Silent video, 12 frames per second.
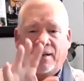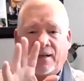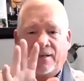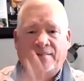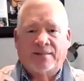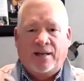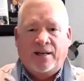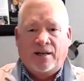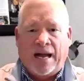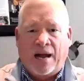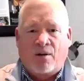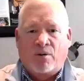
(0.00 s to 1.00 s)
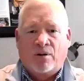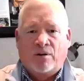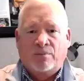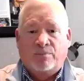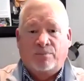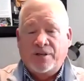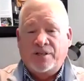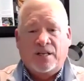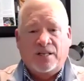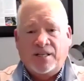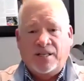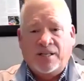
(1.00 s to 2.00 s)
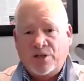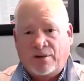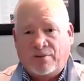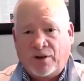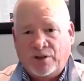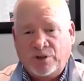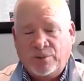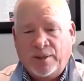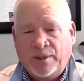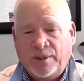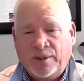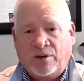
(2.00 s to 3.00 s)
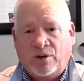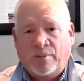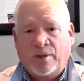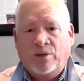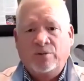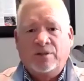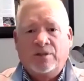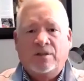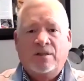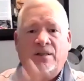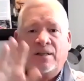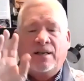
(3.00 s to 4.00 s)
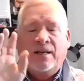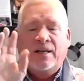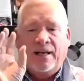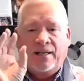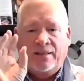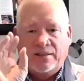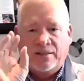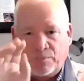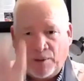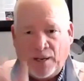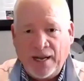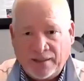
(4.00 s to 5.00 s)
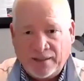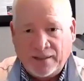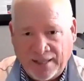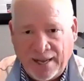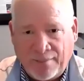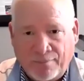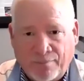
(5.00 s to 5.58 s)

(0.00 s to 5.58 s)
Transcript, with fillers: and take our presentation of our $2 million home in Oakton and display it to them,